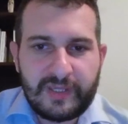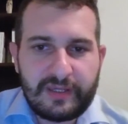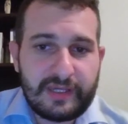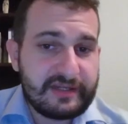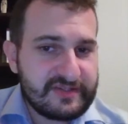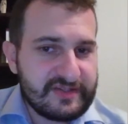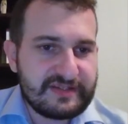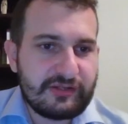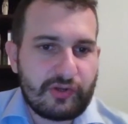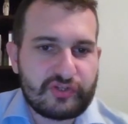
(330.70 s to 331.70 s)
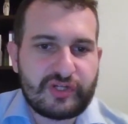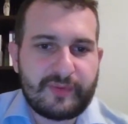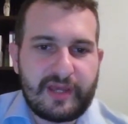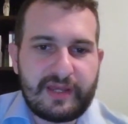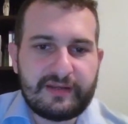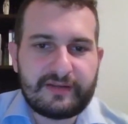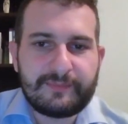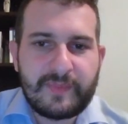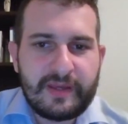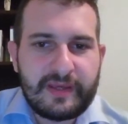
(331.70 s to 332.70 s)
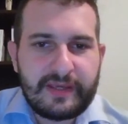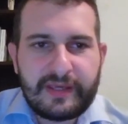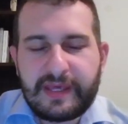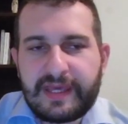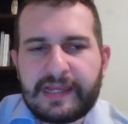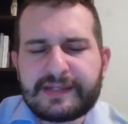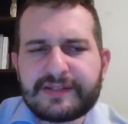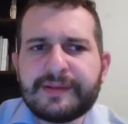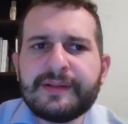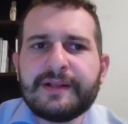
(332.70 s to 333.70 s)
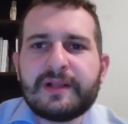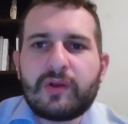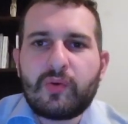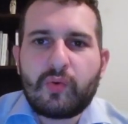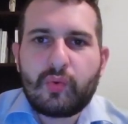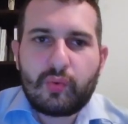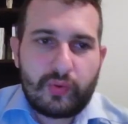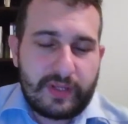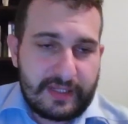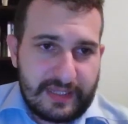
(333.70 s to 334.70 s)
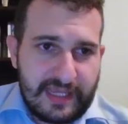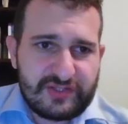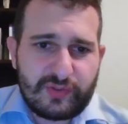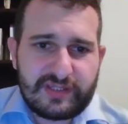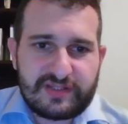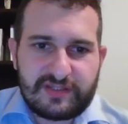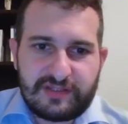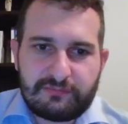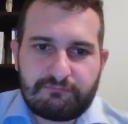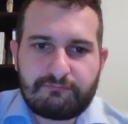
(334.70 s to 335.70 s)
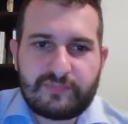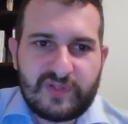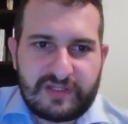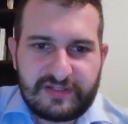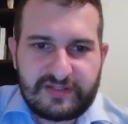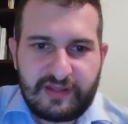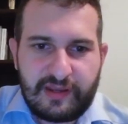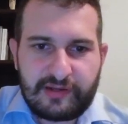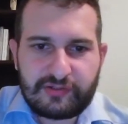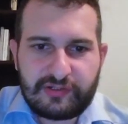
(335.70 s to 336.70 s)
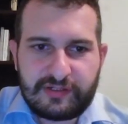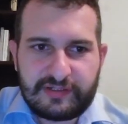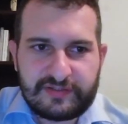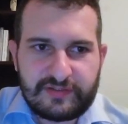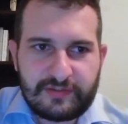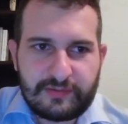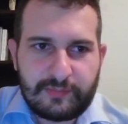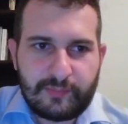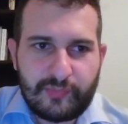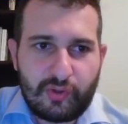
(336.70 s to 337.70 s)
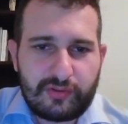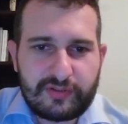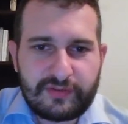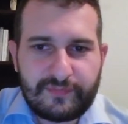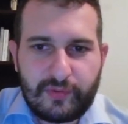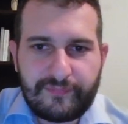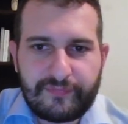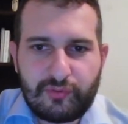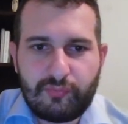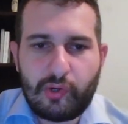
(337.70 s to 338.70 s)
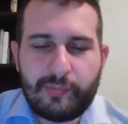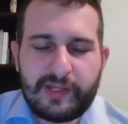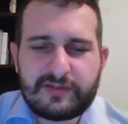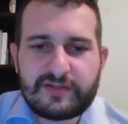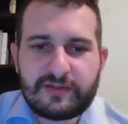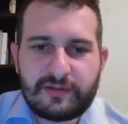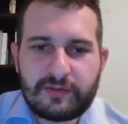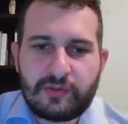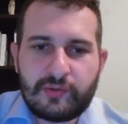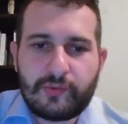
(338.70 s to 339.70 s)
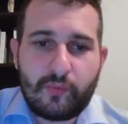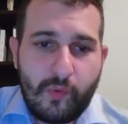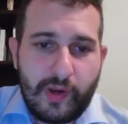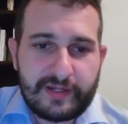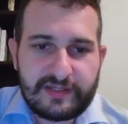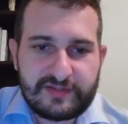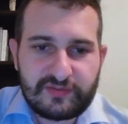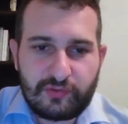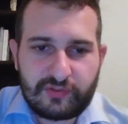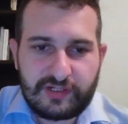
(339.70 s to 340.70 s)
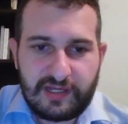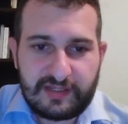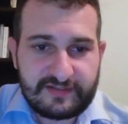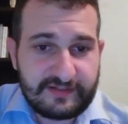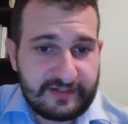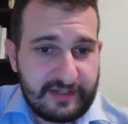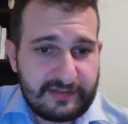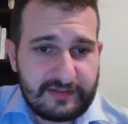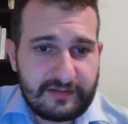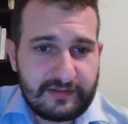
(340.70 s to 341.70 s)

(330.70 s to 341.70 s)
And this is the logic behind it. And as you can see, this diagonal is blocked for a few moments. White has not castled yet.